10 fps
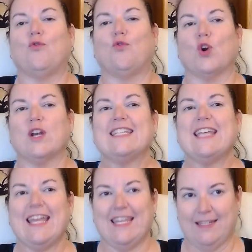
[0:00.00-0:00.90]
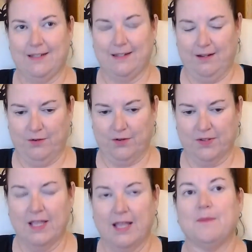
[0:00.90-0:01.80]
for 10 years
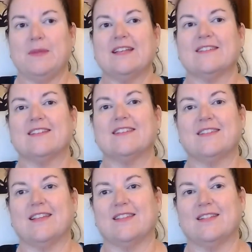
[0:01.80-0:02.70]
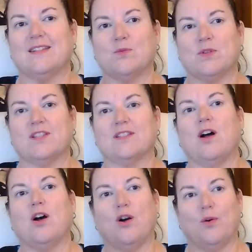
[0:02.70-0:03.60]
because the system was
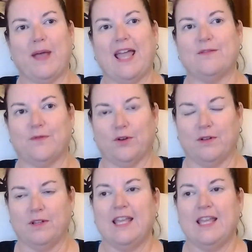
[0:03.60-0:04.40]
so painful.